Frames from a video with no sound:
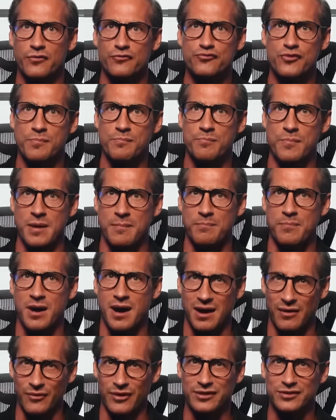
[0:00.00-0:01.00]
Remember
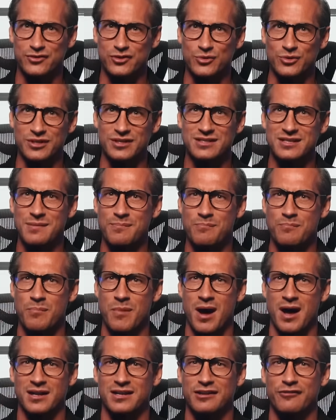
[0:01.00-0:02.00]
how I took a
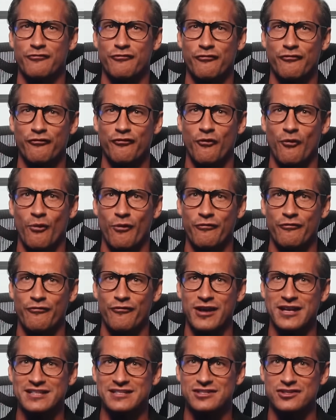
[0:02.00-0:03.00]
demanding
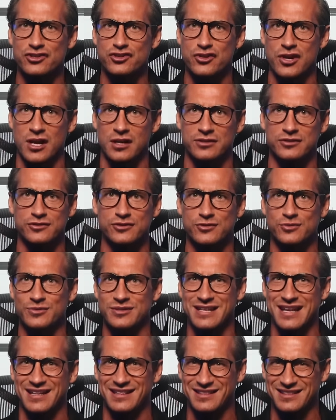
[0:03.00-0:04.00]
four-phase challenge to
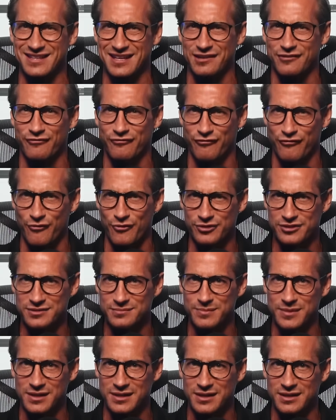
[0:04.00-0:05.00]
get that
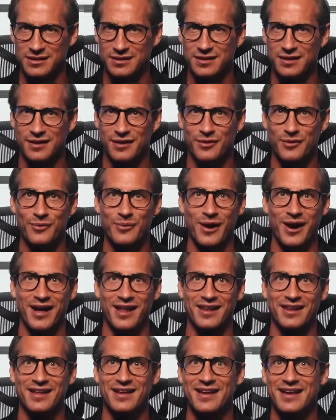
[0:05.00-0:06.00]
first million?
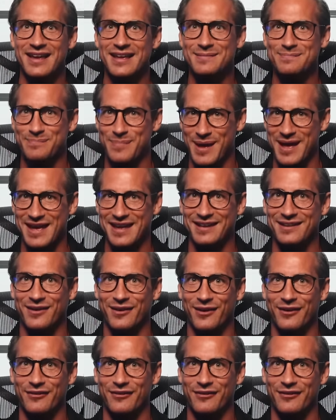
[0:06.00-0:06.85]
Well, it paid